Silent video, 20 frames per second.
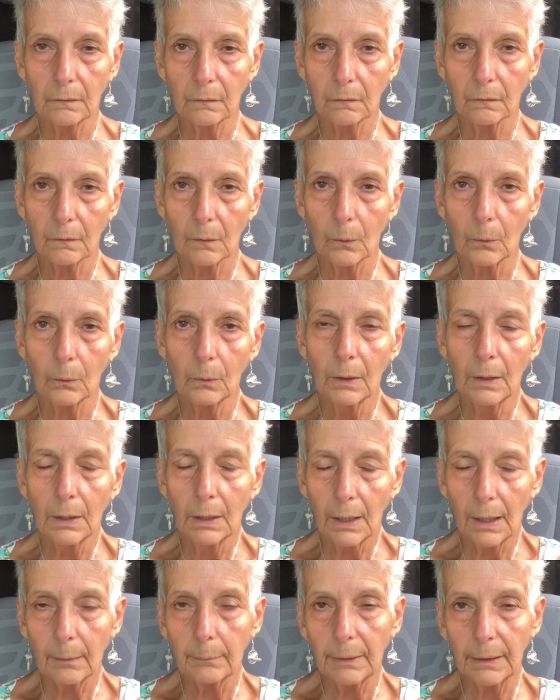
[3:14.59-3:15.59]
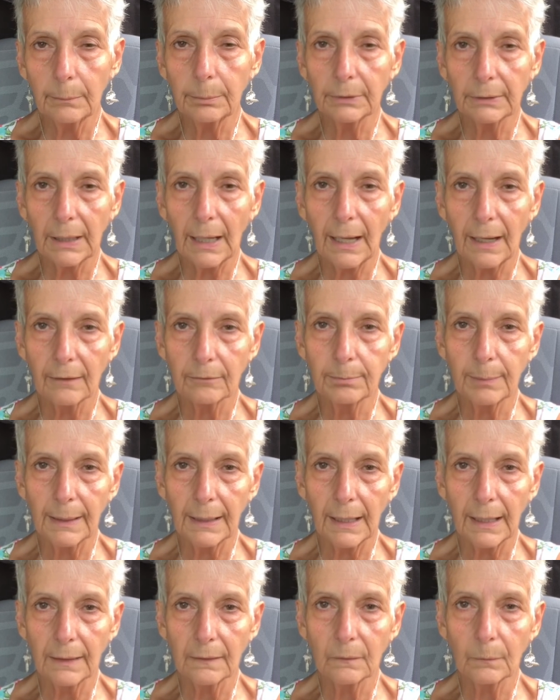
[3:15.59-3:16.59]
And so I'm able to have
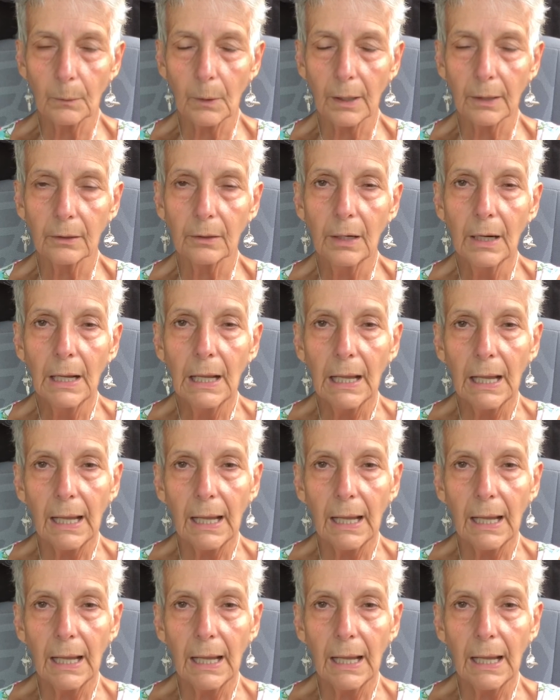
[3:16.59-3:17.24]
my ice water.